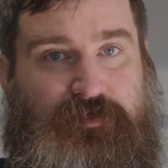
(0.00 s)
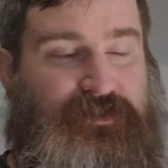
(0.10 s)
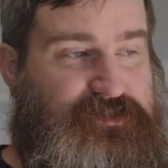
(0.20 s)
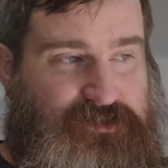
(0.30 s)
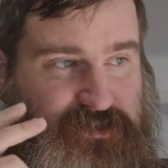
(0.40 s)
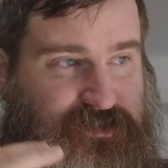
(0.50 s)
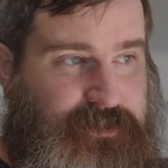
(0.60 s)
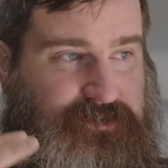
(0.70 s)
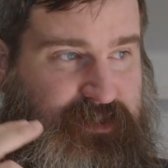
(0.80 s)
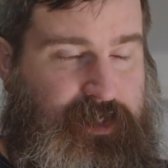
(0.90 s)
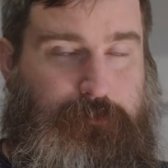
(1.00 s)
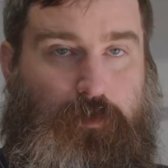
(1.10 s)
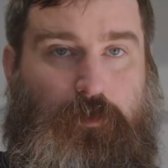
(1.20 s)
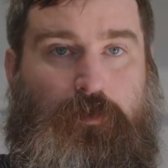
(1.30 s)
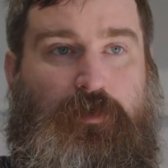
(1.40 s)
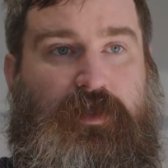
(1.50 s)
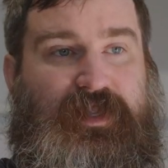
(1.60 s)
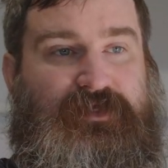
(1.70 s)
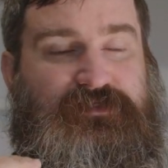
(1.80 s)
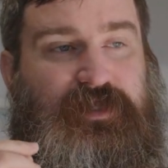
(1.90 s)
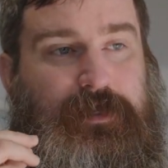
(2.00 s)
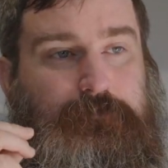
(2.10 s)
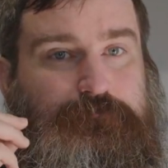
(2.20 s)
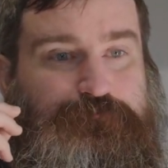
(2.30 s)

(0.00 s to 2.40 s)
and this is just an example, is that